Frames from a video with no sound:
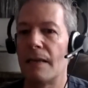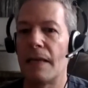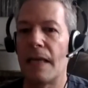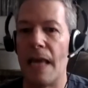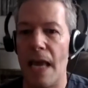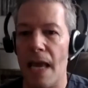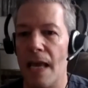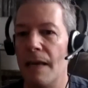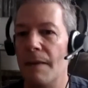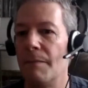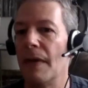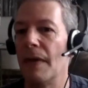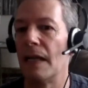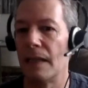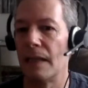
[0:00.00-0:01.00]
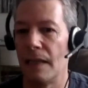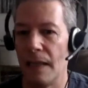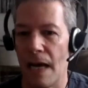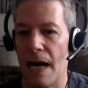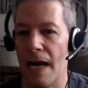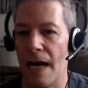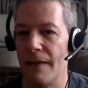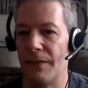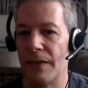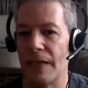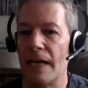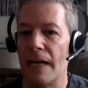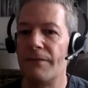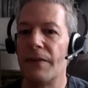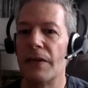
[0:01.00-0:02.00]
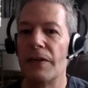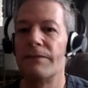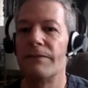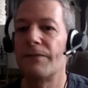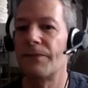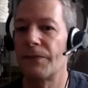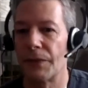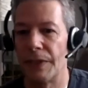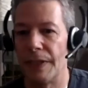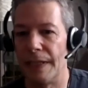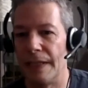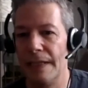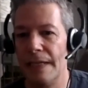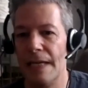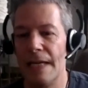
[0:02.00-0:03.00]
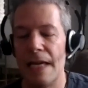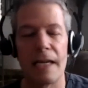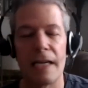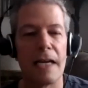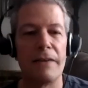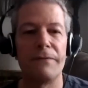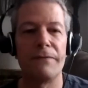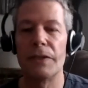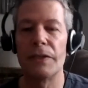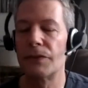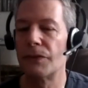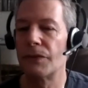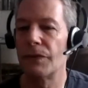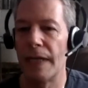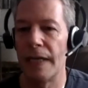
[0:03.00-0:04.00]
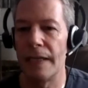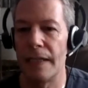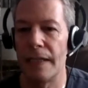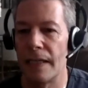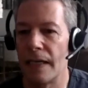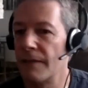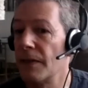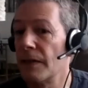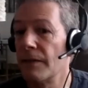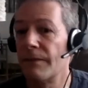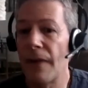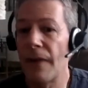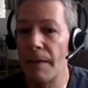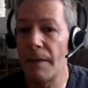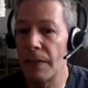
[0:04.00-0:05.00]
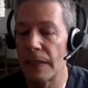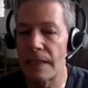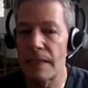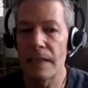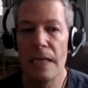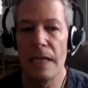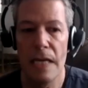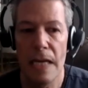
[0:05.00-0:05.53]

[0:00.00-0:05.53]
came alive and I felt free and I felt great and I felt fabulous.